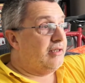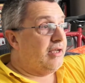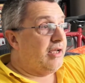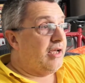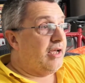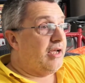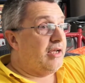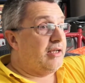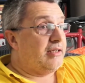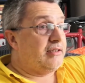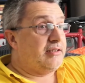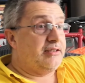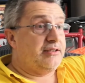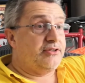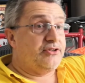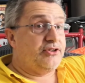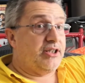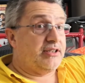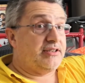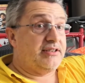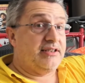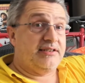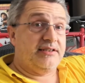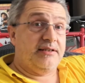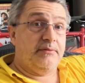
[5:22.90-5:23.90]
and it's
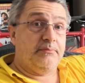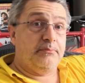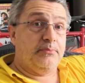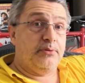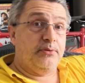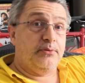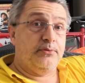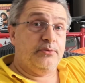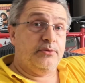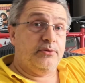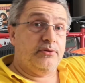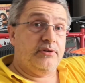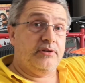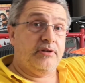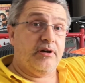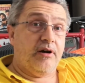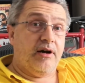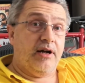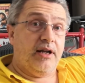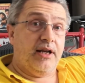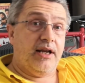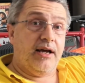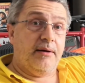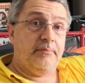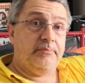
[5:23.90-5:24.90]
just a simple
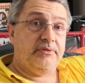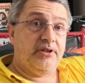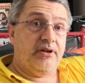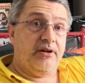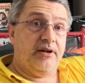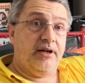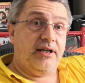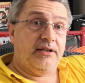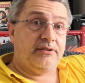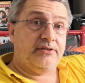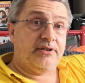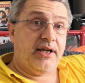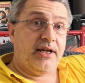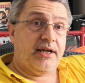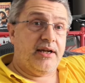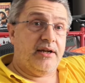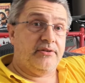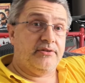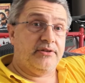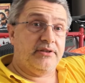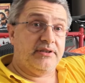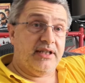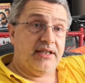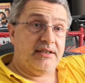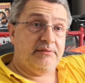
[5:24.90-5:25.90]
dial up, dial
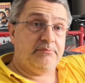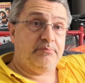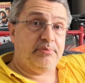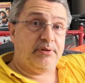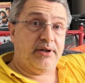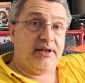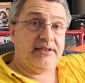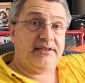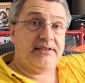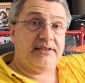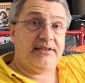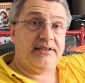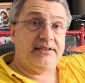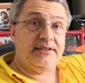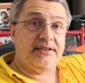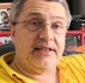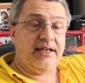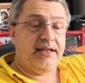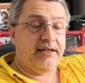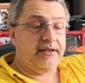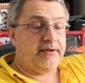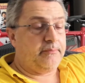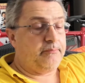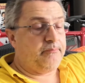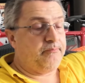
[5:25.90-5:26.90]
down, and then press to
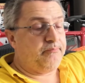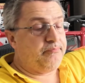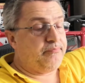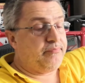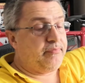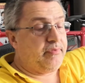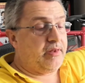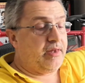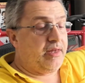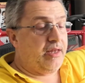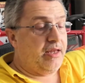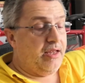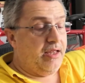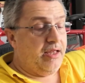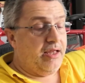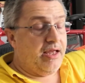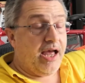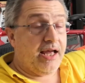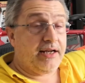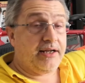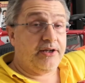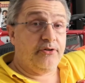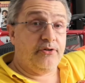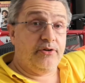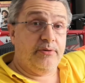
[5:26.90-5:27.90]
set,
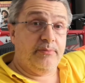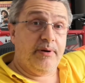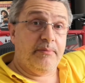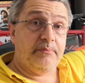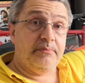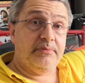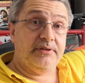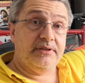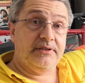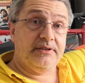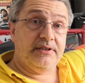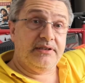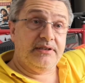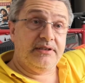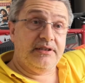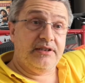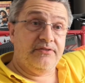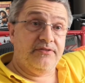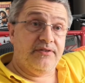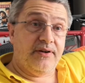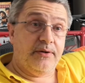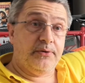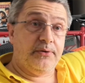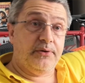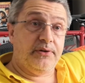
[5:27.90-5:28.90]
and it remembers the
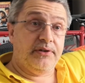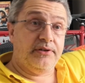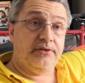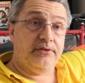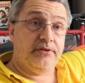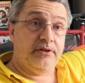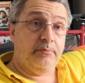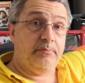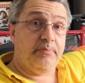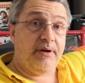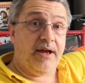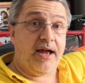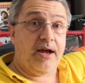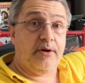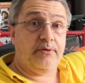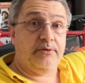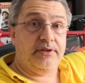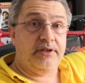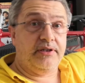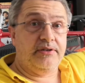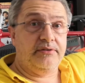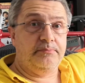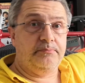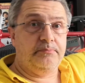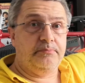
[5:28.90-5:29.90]
power
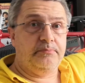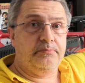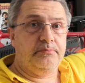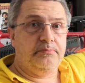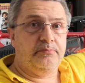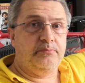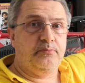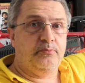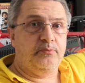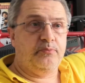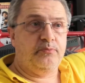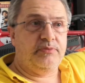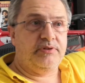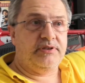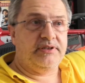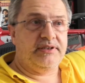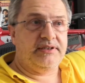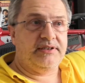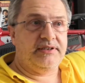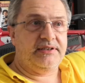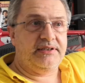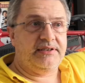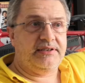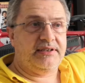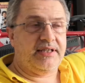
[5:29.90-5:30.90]
you
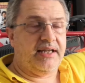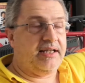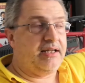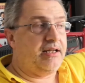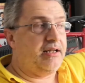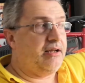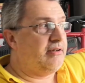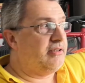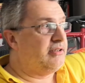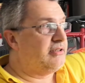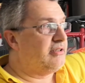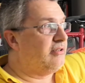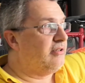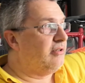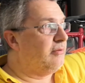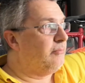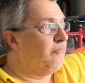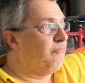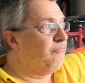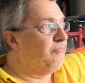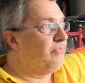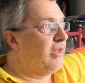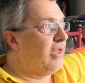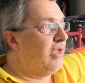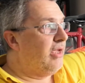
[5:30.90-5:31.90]
set last
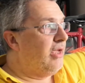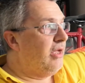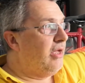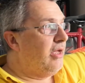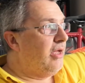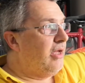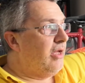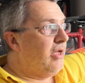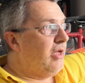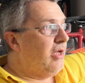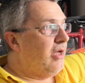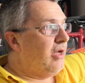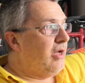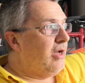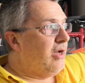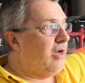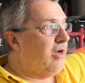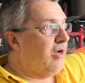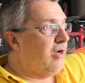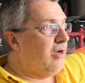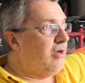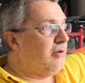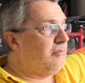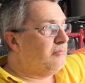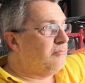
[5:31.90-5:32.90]

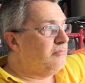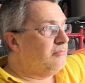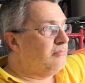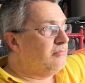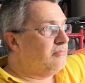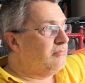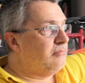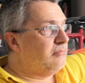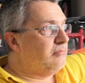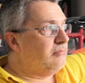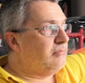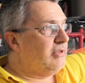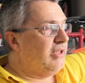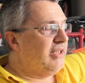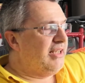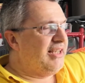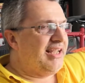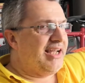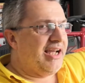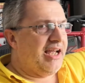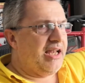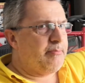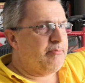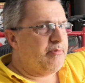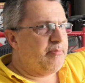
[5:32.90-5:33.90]
time. It
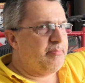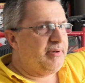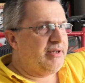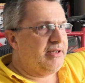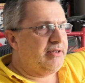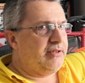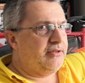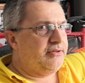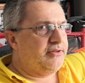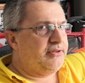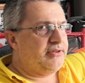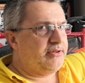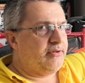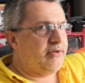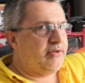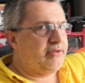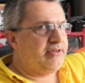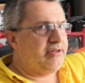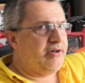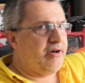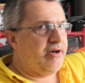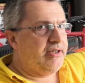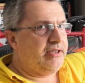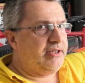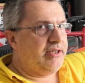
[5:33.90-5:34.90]
came a bit loose, so I
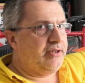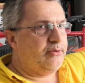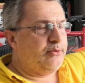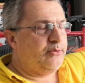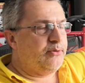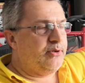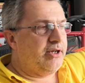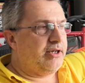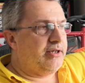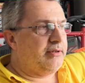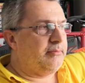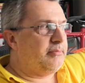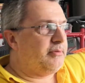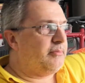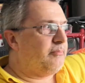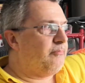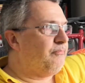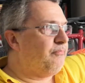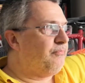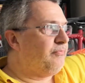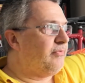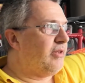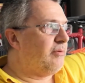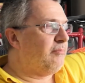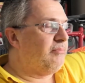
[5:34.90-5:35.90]
tightened it all up,
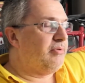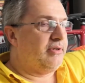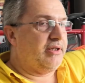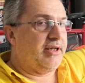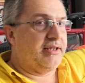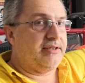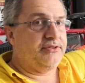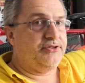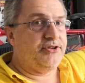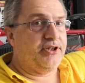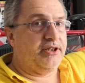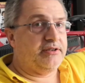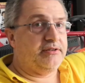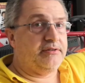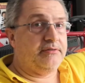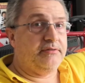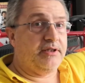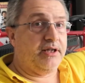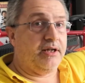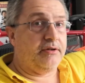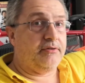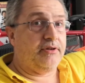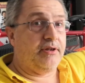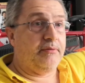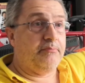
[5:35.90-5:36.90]
but that's just
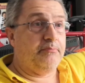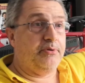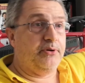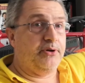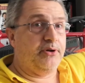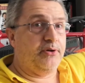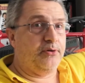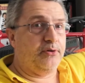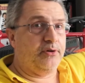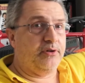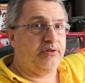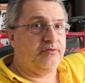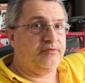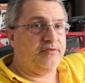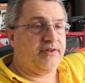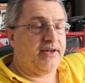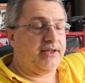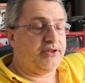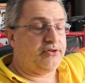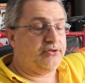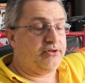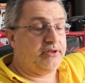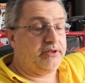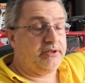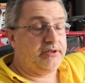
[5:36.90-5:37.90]
them putting it on in the
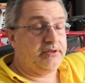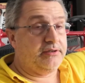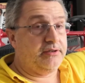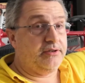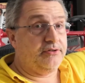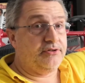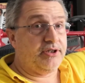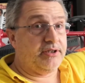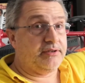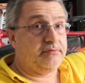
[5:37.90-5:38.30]
factory, and